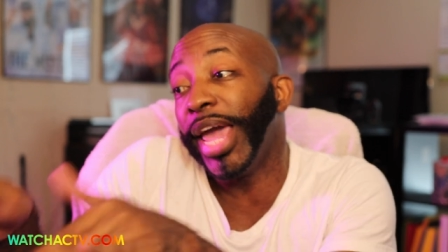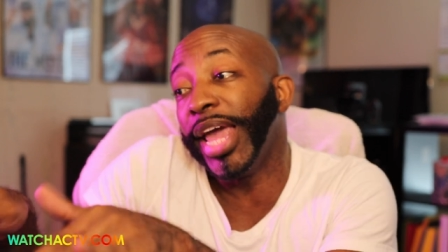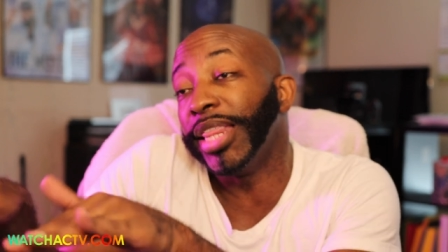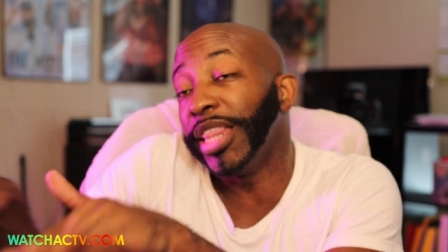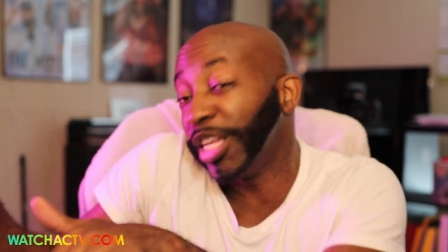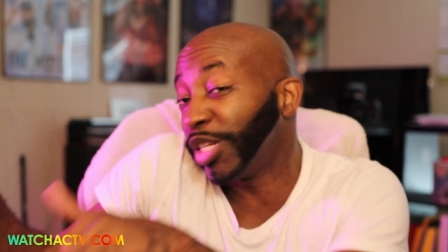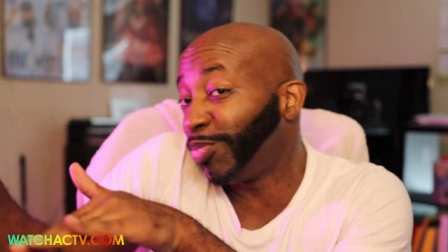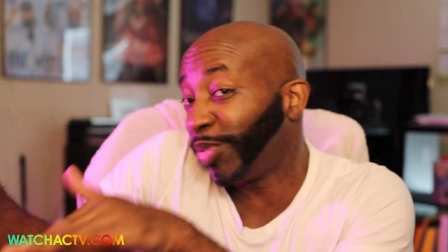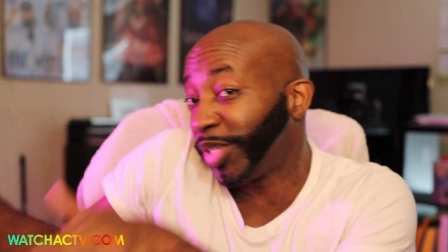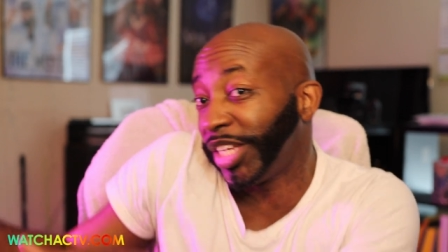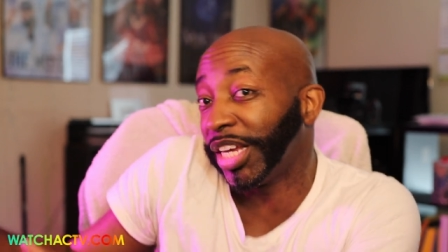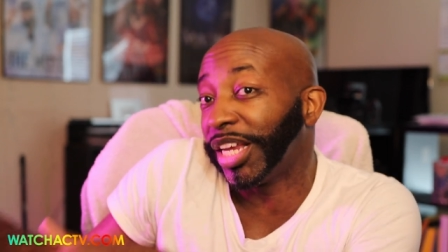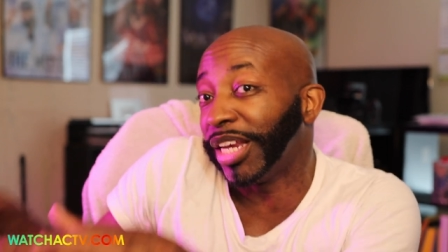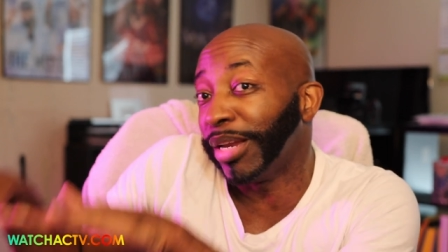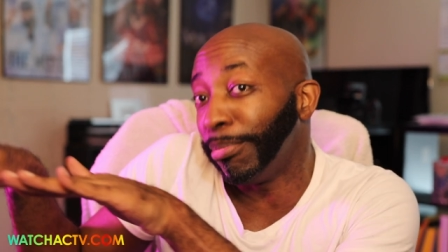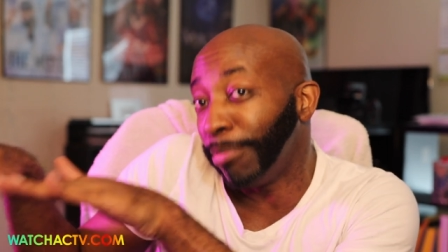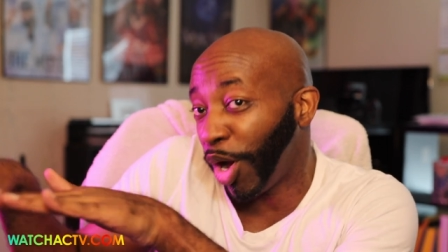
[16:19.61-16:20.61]
in this
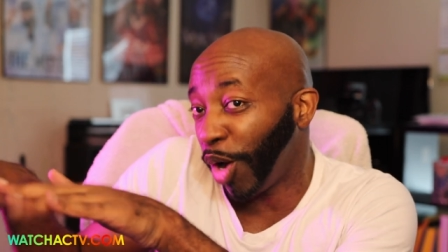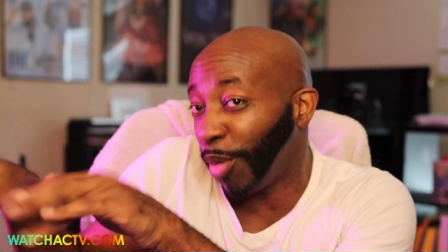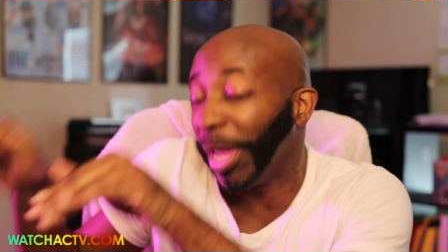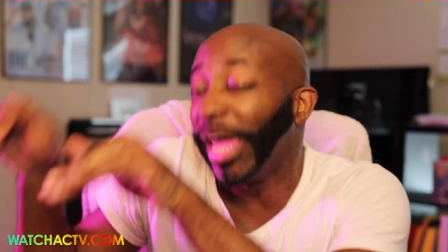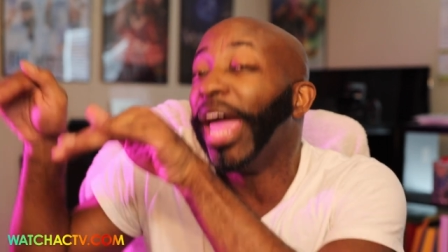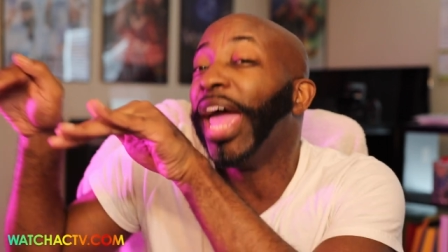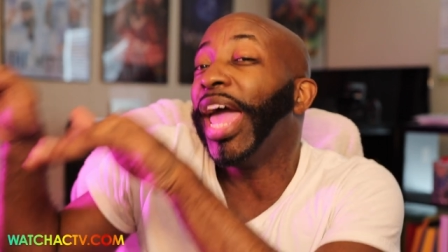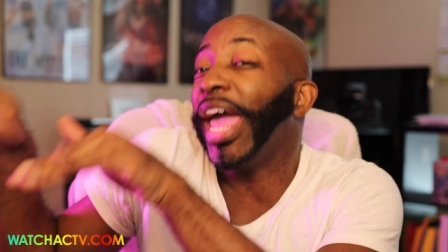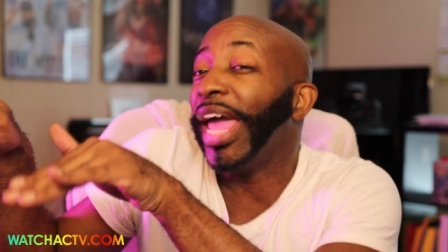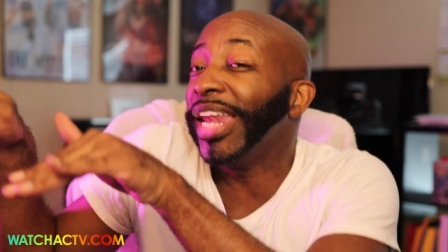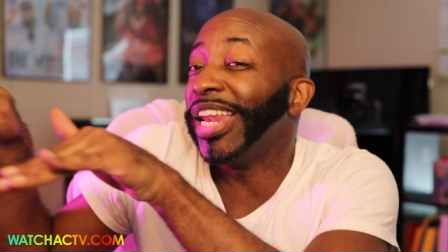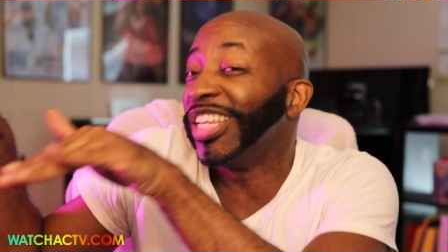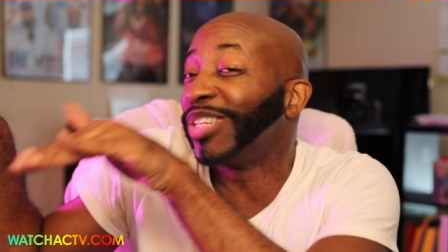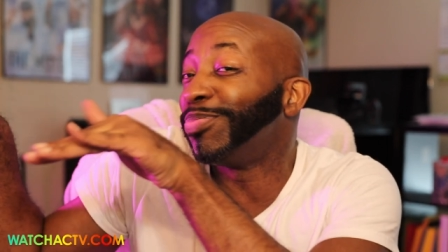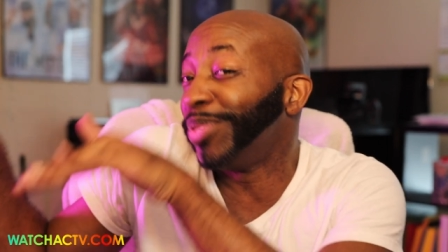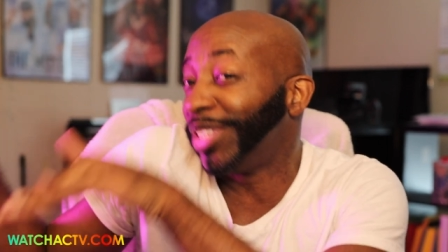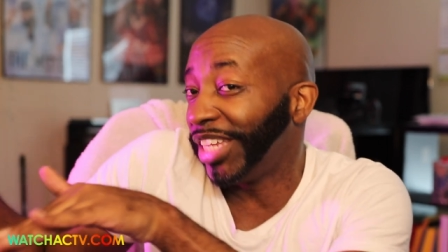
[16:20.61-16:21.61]
particular moment, in
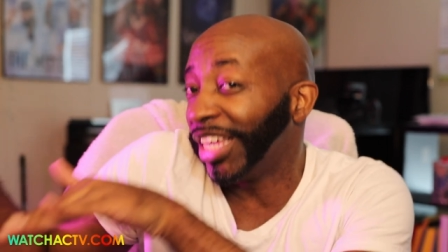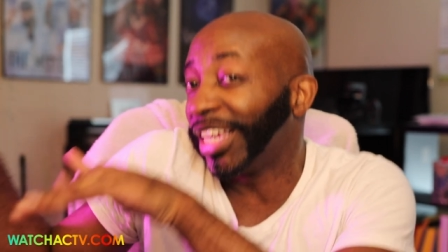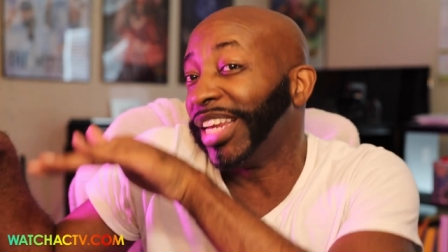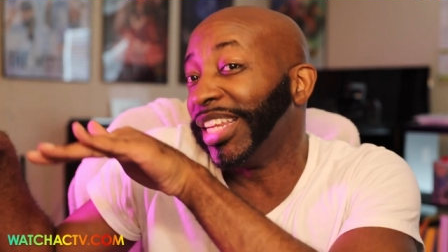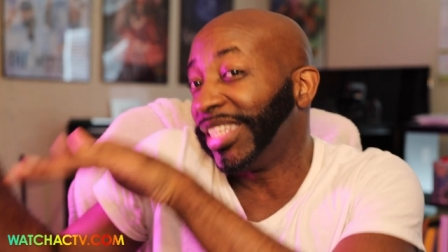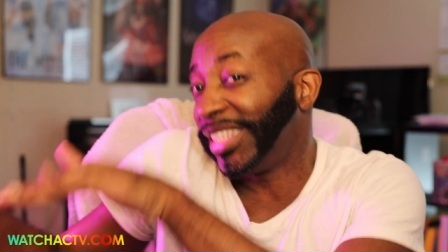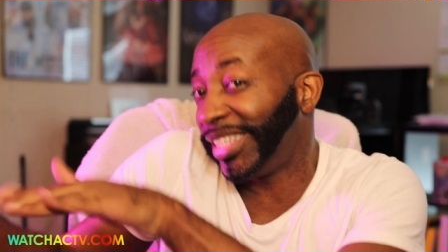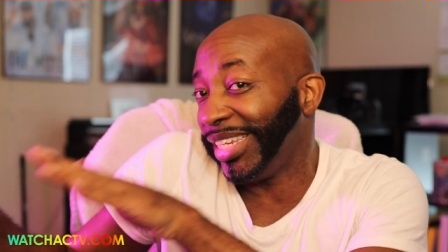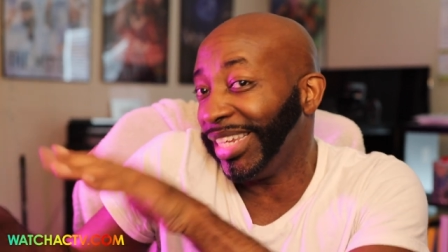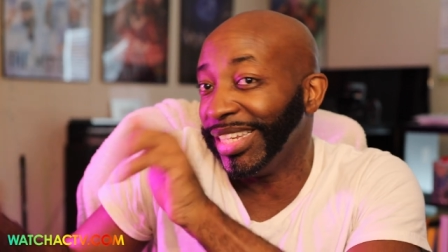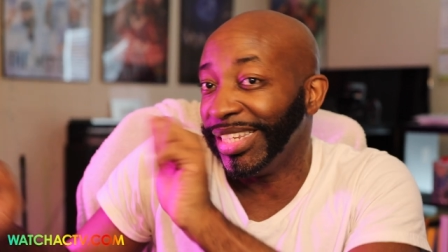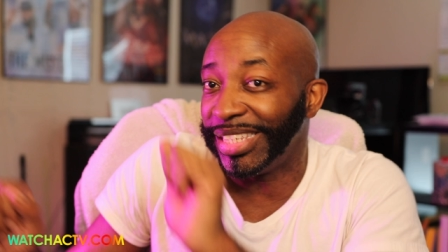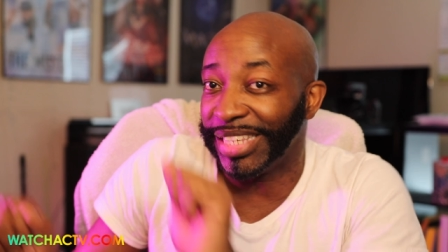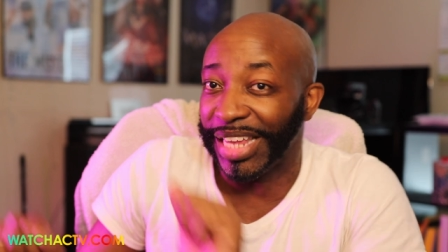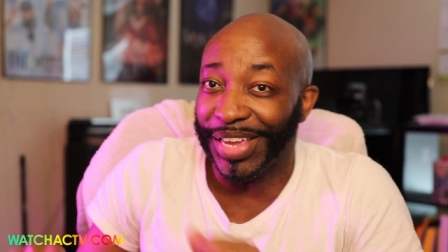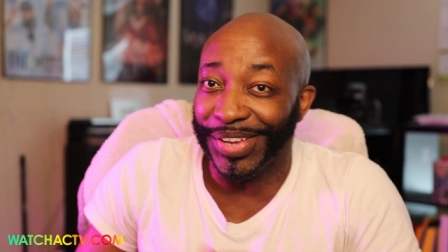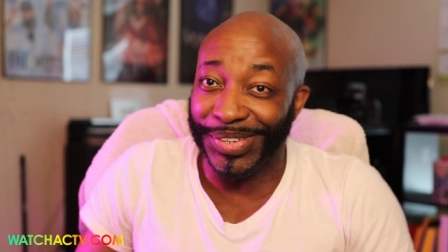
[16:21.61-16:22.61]
this particular
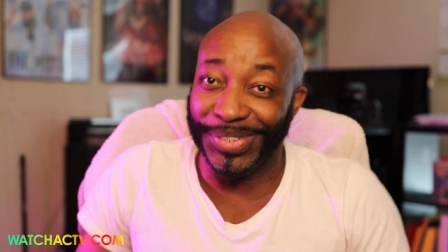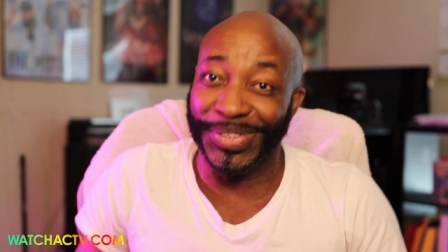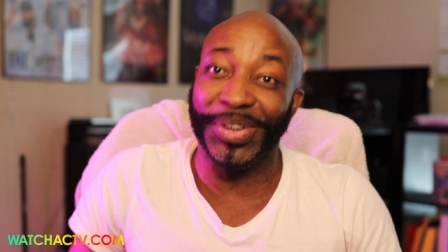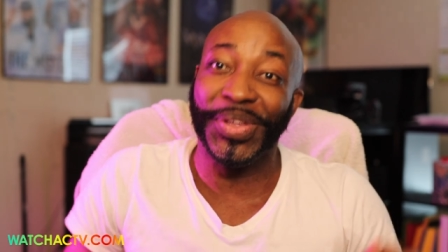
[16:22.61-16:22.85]
season.